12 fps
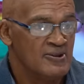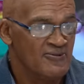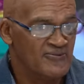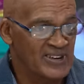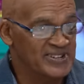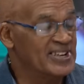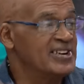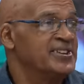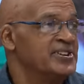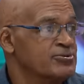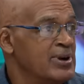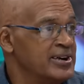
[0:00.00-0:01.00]

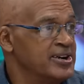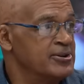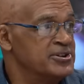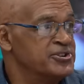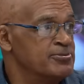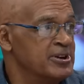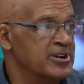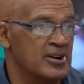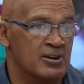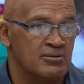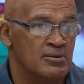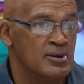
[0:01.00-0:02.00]
facilities right there in
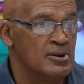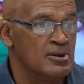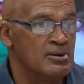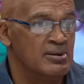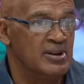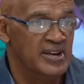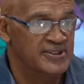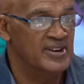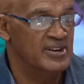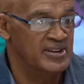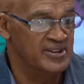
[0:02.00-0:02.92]
Jamaica. It's a,